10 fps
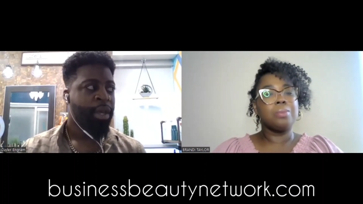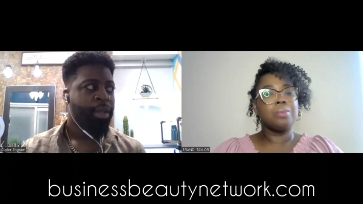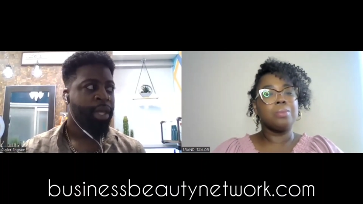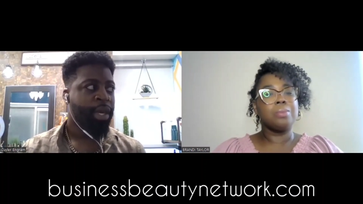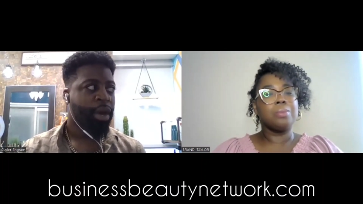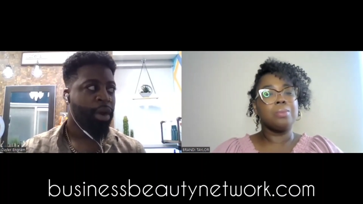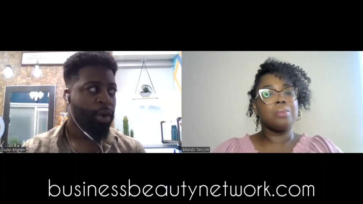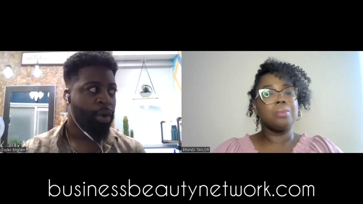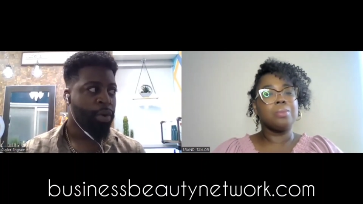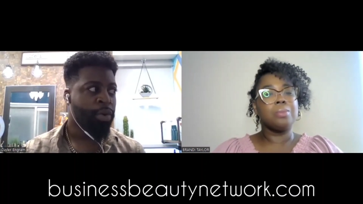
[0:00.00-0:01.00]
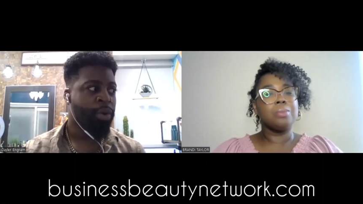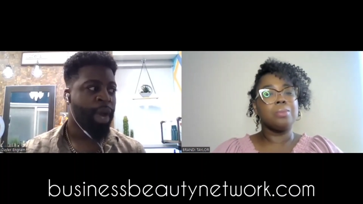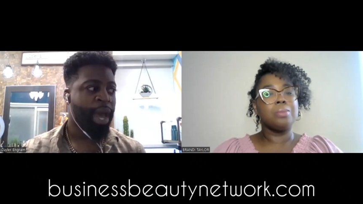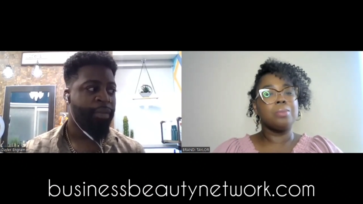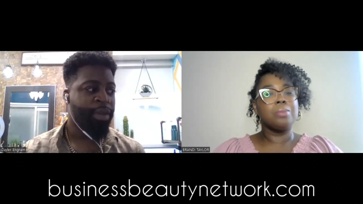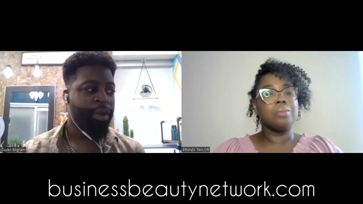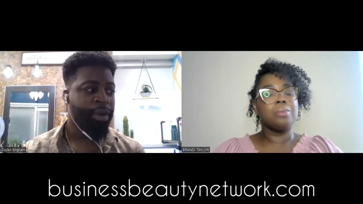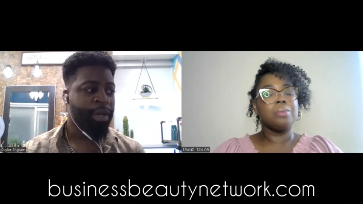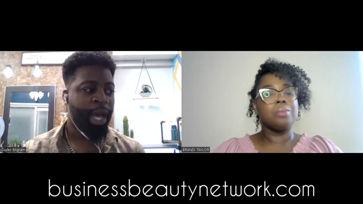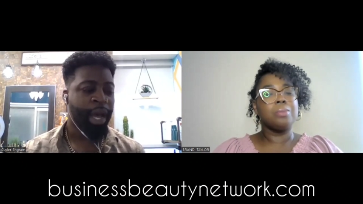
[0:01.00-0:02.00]
Speaker 1: the whole having
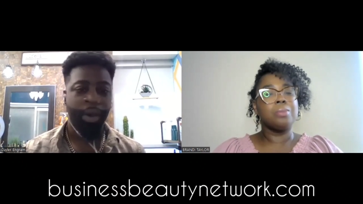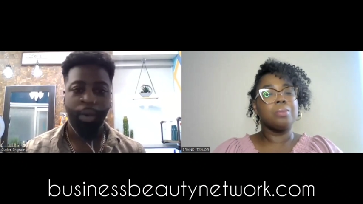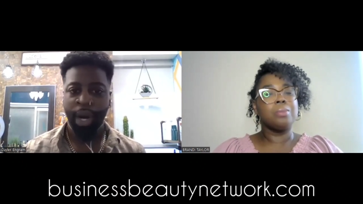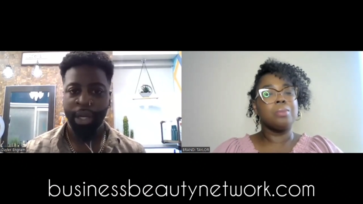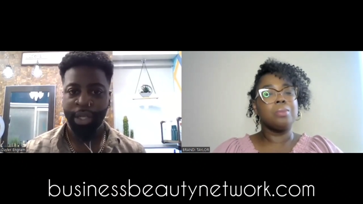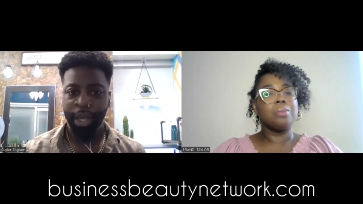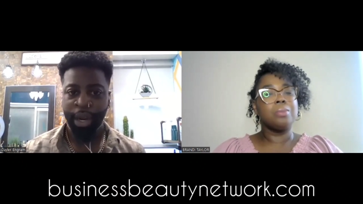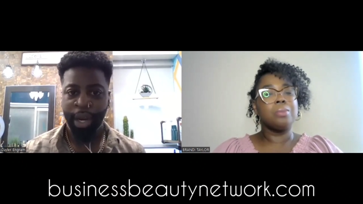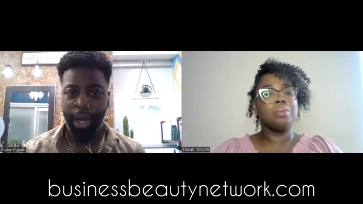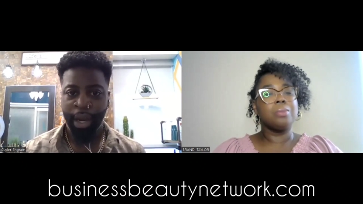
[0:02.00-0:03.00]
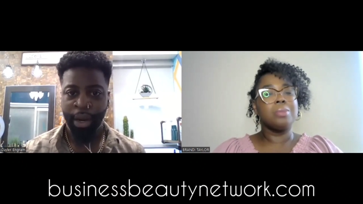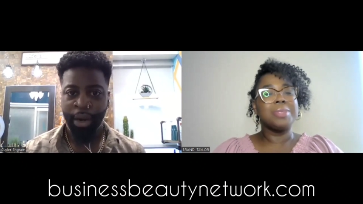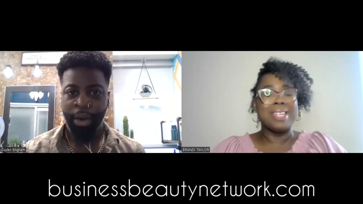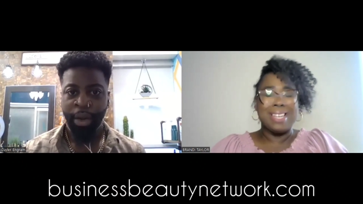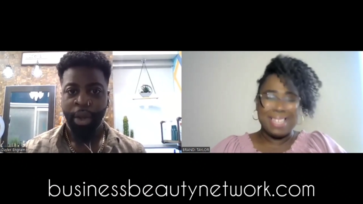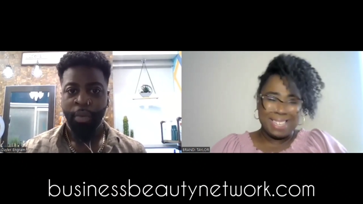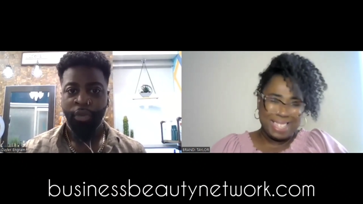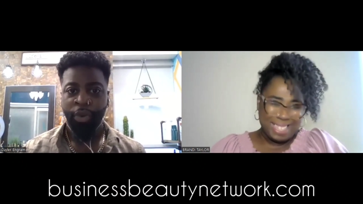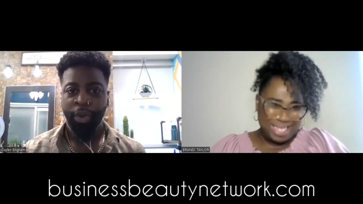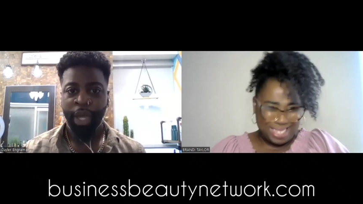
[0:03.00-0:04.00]
your client wash their hair
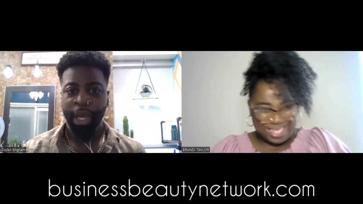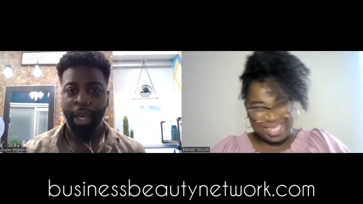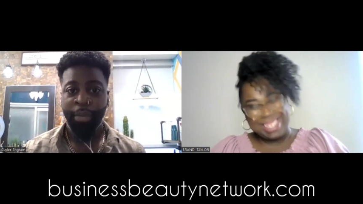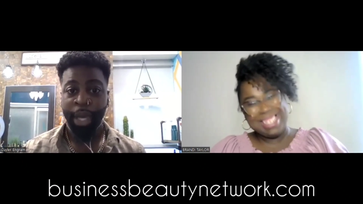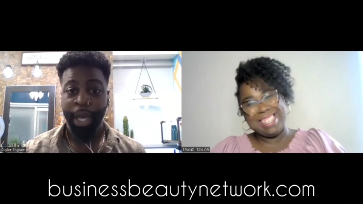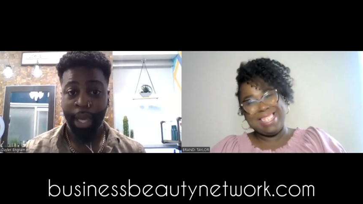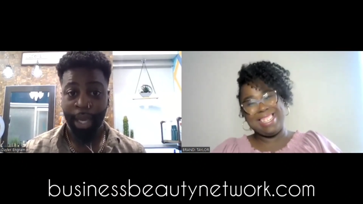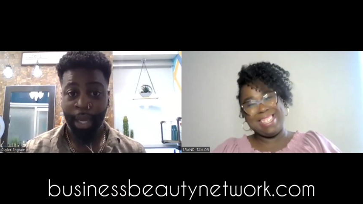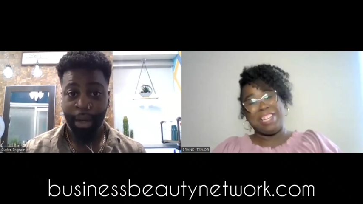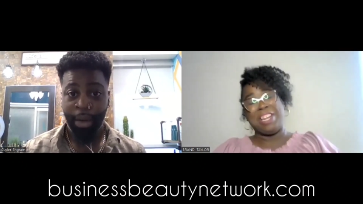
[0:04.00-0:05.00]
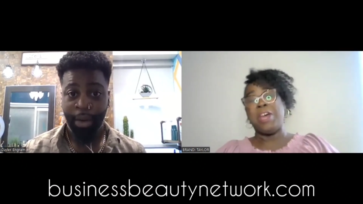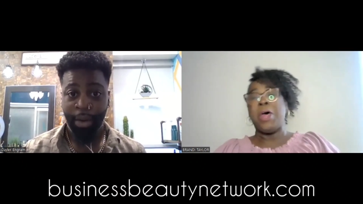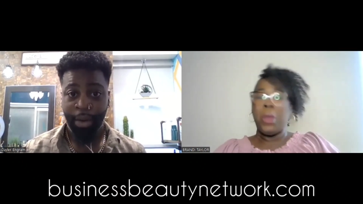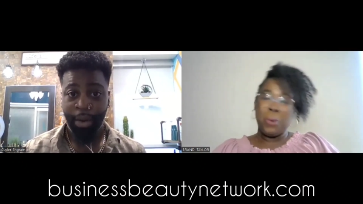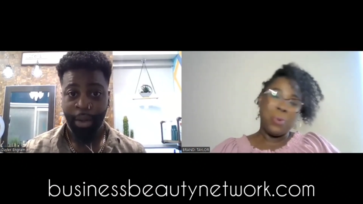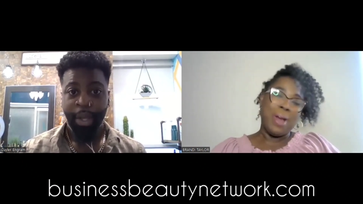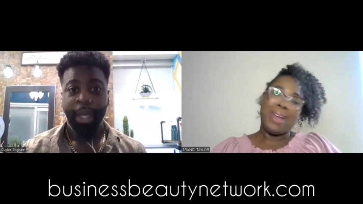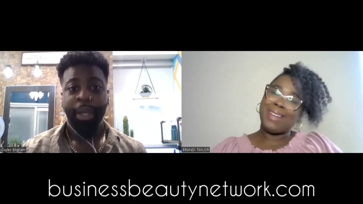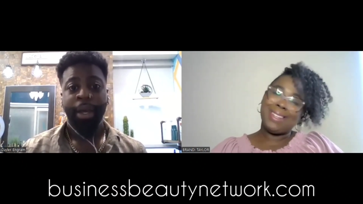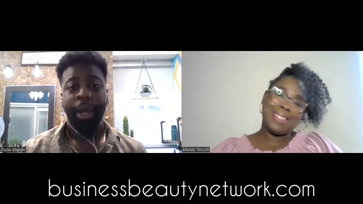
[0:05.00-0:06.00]
before they come in.
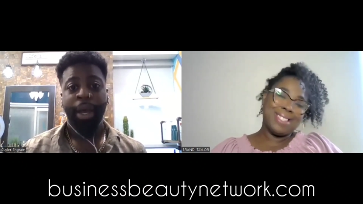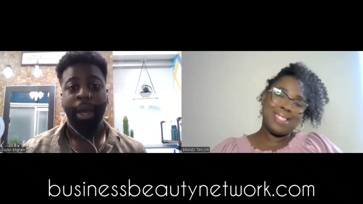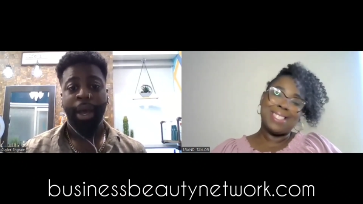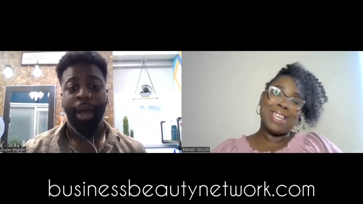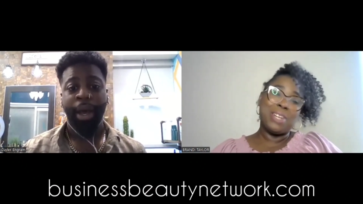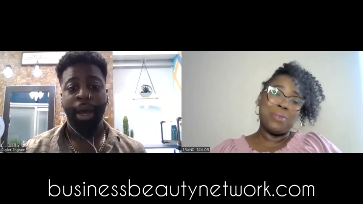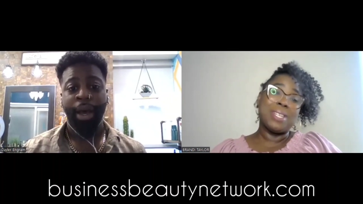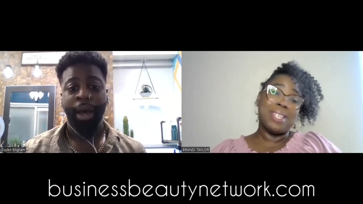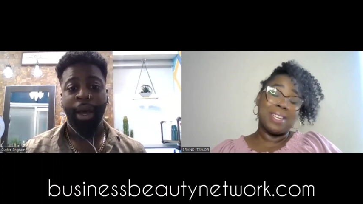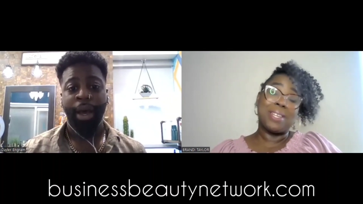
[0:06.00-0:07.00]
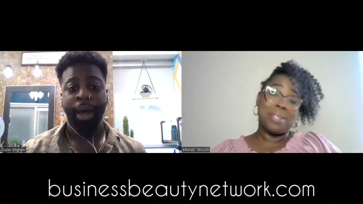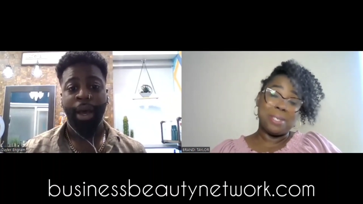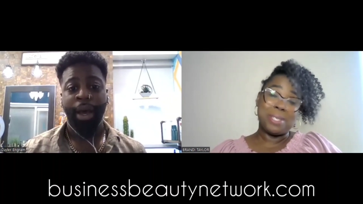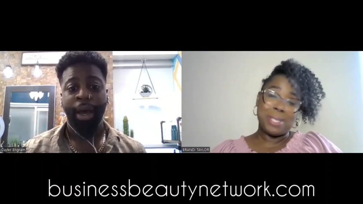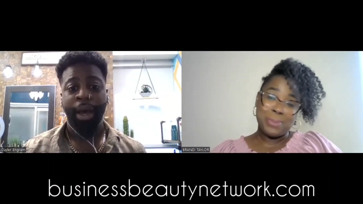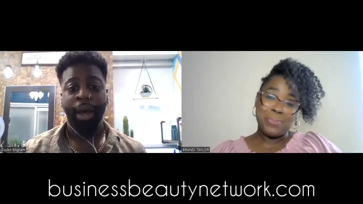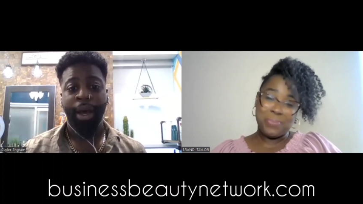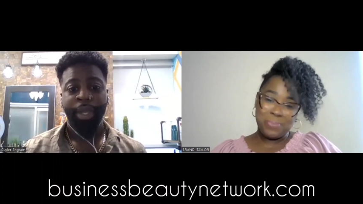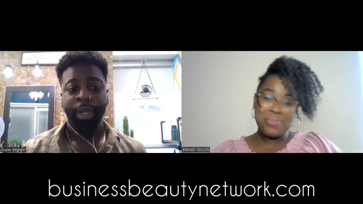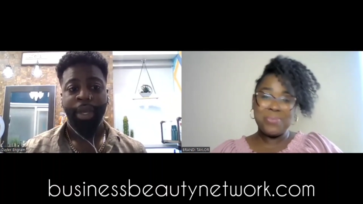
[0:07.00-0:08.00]
Speaker 2: Right. This is uh, ridiculous.
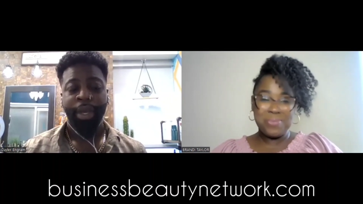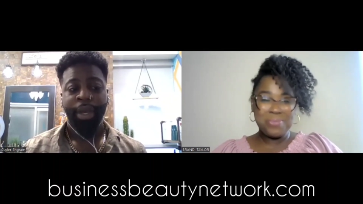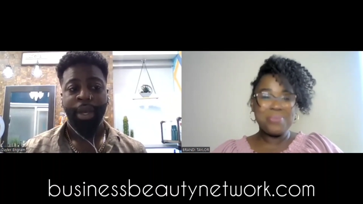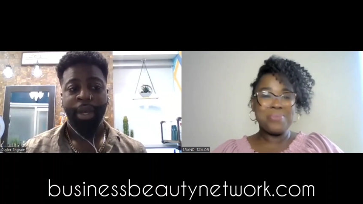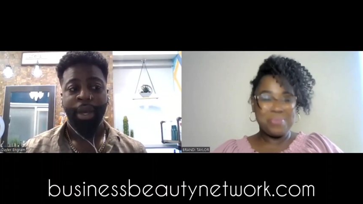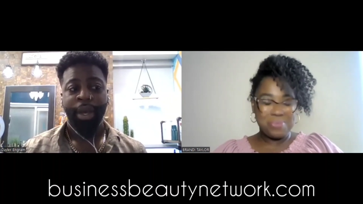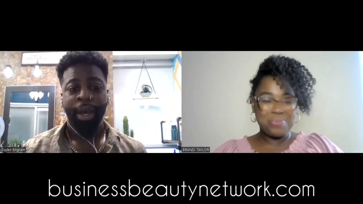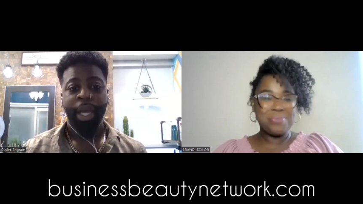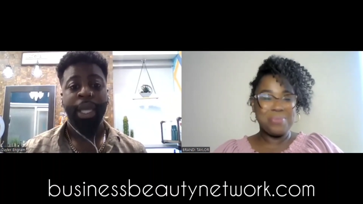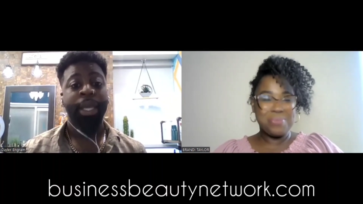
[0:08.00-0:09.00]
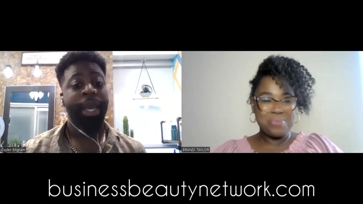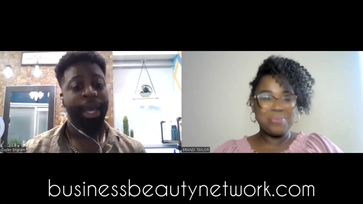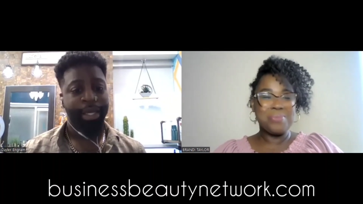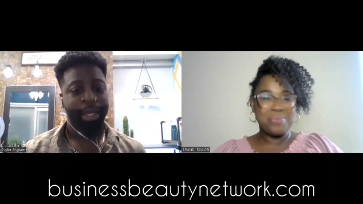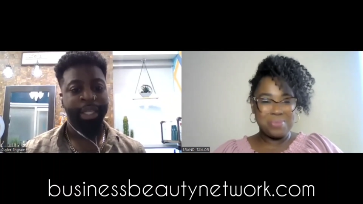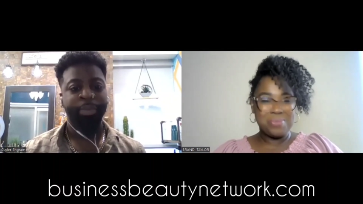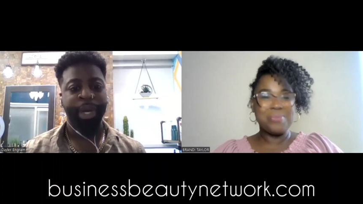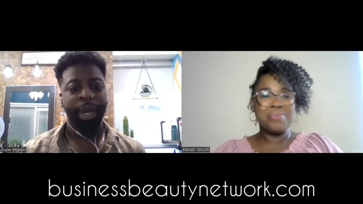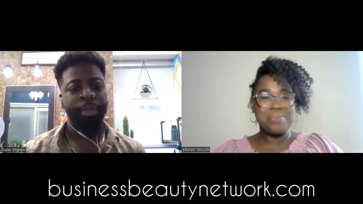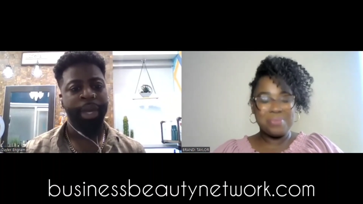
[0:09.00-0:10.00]
Speaker 1: Yes, it's
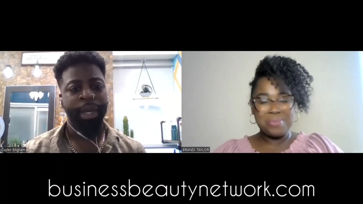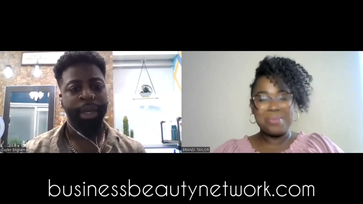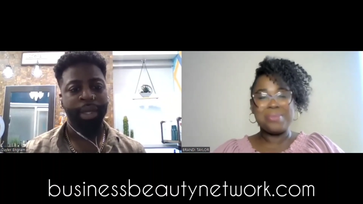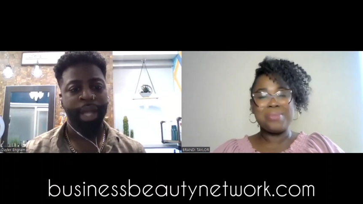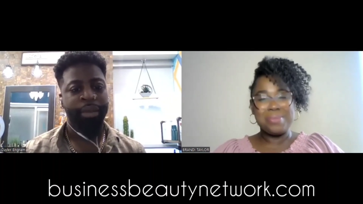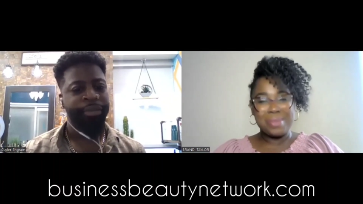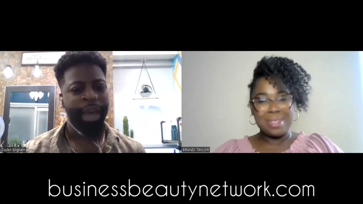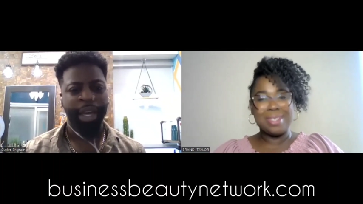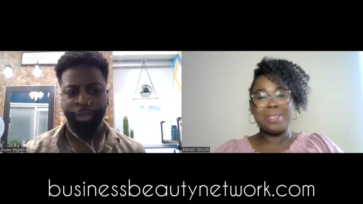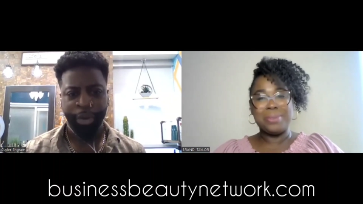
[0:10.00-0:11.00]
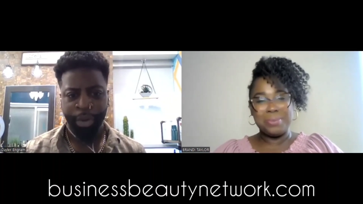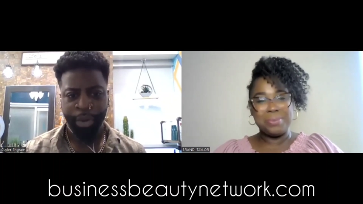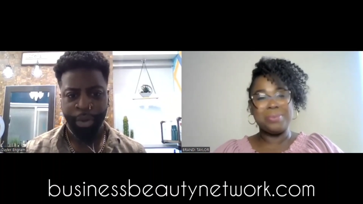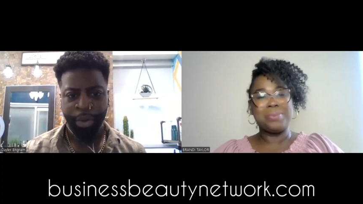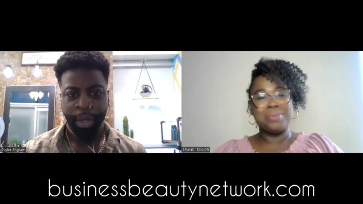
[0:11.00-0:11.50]
becoming like fast food